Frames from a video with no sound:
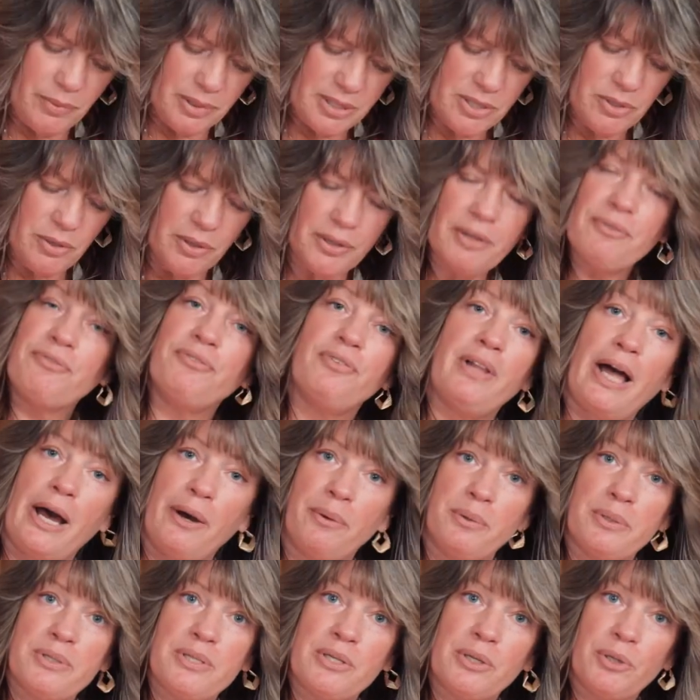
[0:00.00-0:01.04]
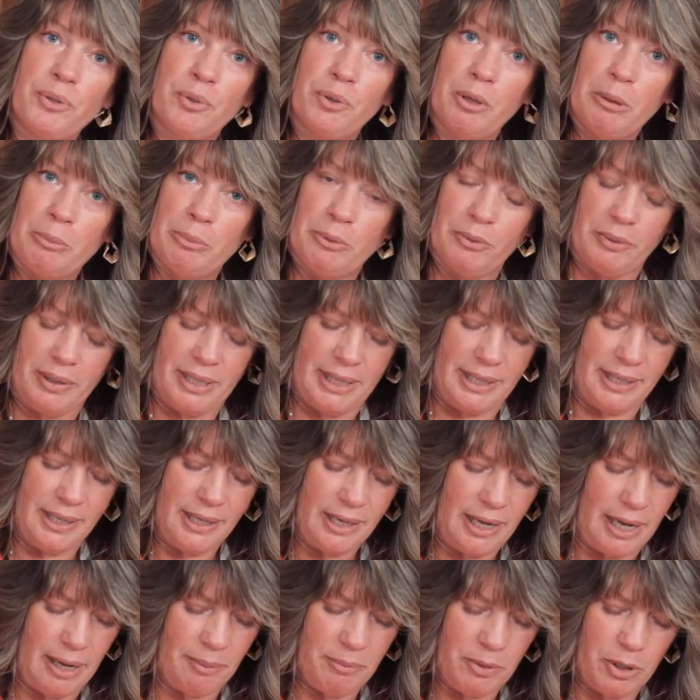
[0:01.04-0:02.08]
Once all the flour is incorporated,
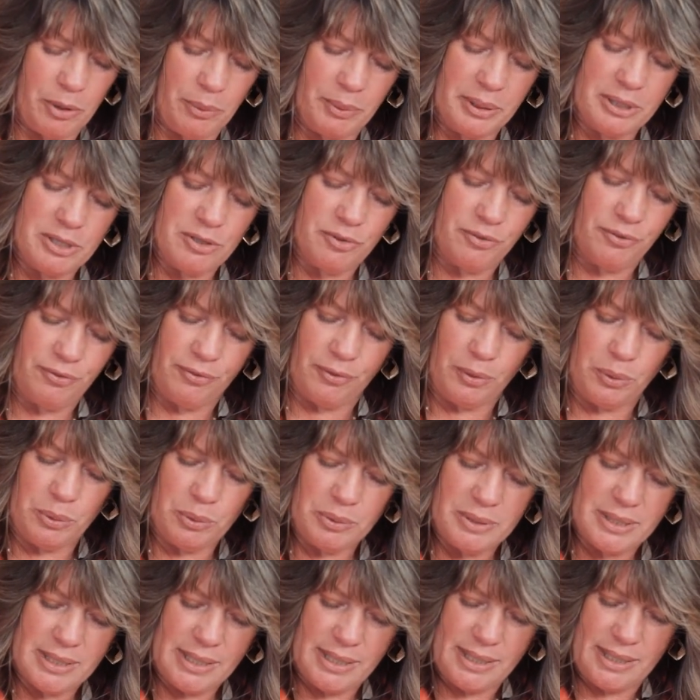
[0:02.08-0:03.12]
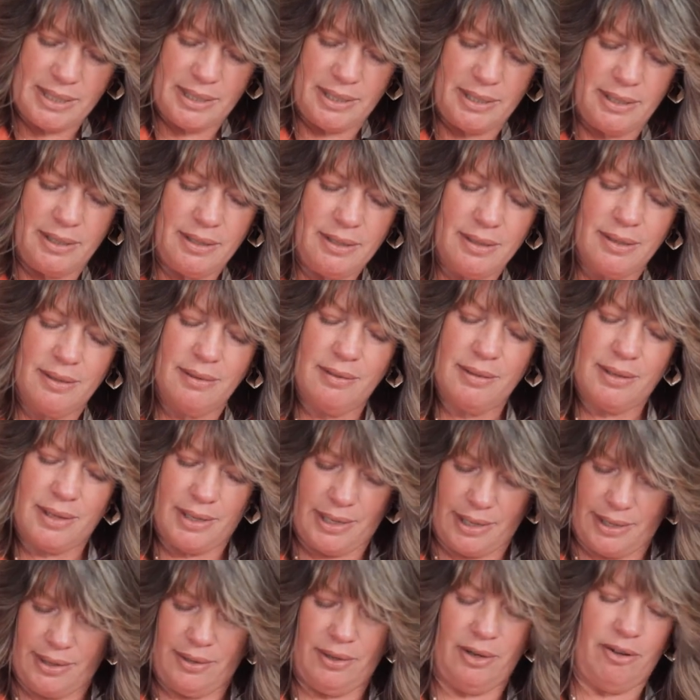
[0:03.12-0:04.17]
I'm going to fold in the
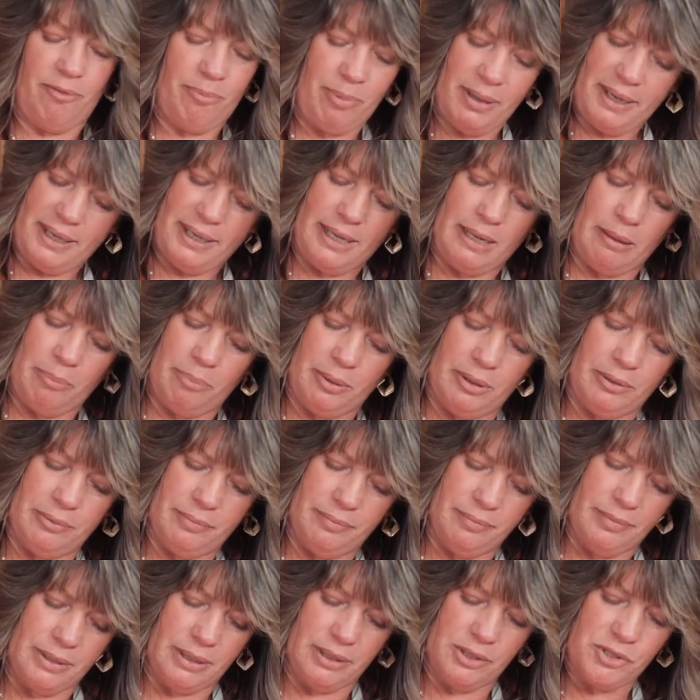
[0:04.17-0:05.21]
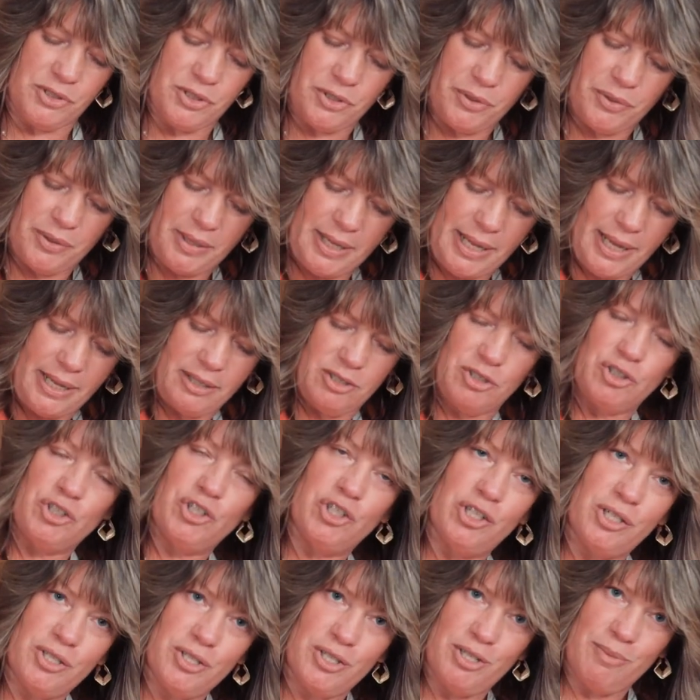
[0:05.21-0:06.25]
can of pineapple. I'll show you that in
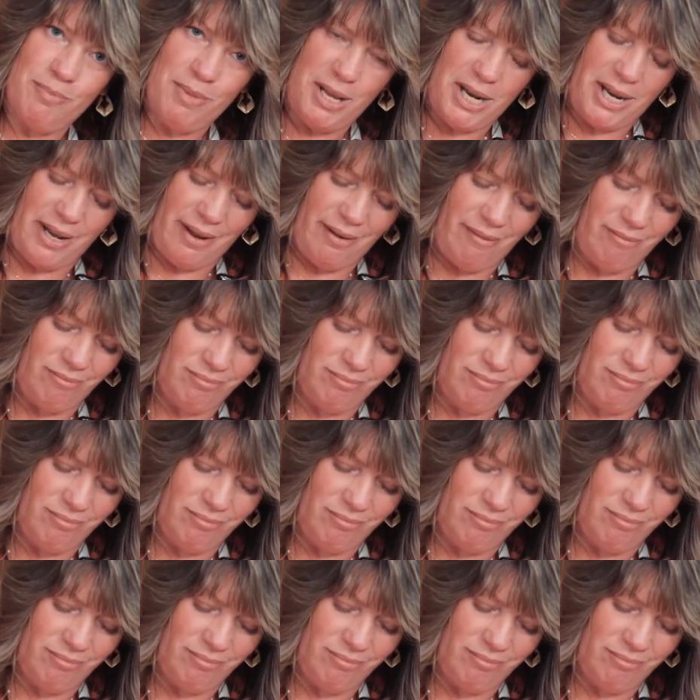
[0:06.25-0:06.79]
just a minute.